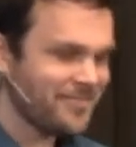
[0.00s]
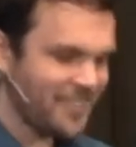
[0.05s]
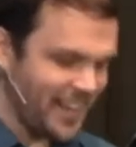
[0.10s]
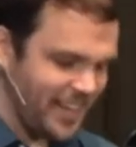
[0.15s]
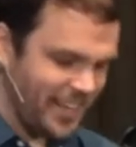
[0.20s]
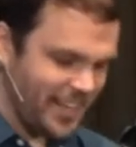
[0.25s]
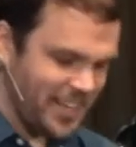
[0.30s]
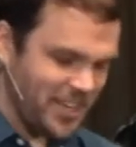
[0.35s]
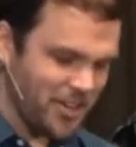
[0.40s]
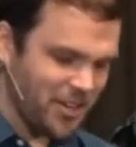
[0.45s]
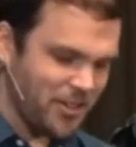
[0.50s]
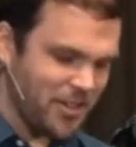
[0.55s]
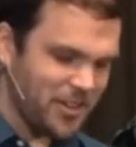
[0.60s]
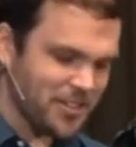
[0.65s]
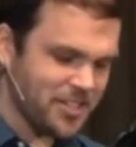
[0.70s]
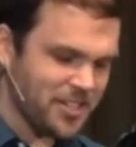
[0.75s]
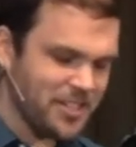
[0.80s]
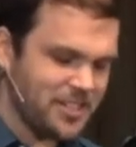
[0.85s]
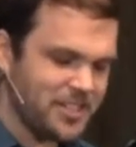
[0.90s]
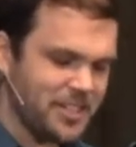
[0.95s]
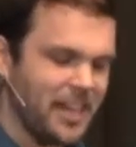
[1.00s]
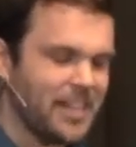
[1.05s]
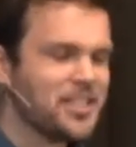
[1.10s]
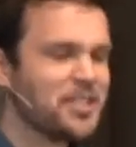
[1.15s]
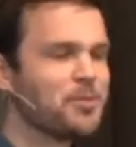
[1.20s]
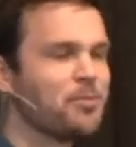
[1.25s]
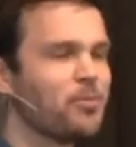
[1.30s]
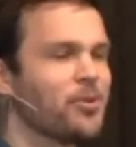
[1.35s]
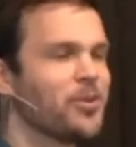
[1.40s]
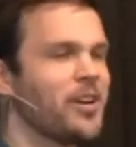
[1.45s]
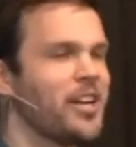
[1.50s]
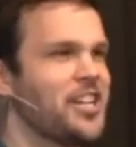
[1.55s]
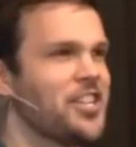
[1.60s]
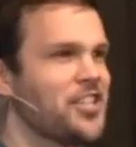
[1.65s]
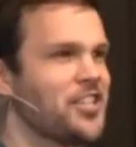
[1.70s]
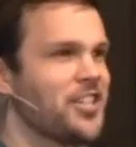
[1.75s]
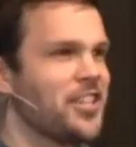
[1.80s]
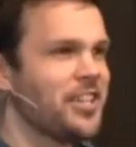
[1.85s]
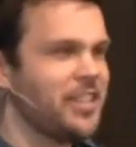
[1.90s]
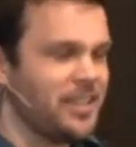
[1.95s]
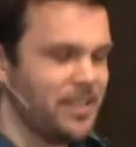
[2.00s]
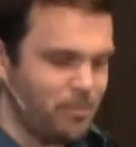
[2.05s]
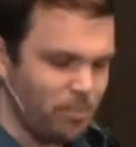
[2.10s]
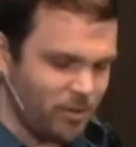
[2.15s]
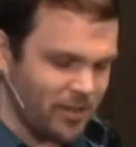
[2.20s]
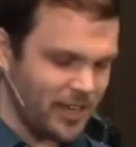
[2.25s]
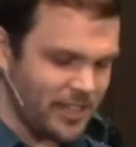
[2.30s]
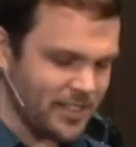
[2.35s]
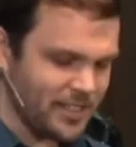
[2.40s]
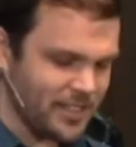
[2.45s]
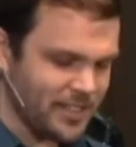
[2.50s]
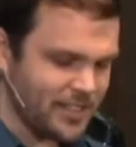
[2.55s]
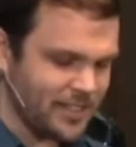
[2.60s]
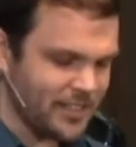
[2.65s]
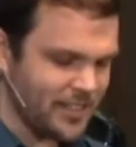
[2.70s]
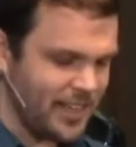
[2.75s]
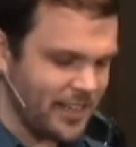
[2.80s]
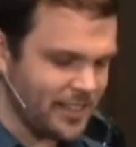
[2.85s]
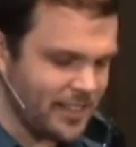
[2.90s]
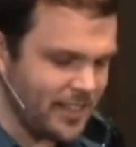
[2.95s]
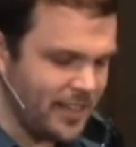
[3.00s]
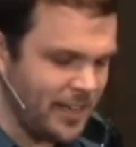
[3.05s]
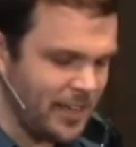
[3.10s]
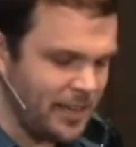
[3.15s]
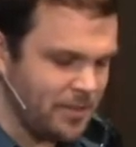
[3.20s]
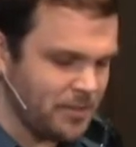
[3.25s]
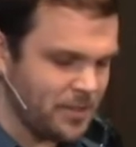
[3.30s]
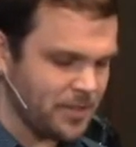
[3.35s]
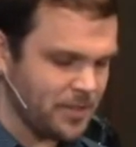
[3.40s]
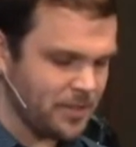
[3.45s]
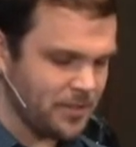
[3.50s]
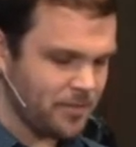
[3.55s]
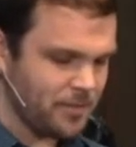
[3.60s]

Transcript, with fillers: You know, there's a desperation in the presence at times.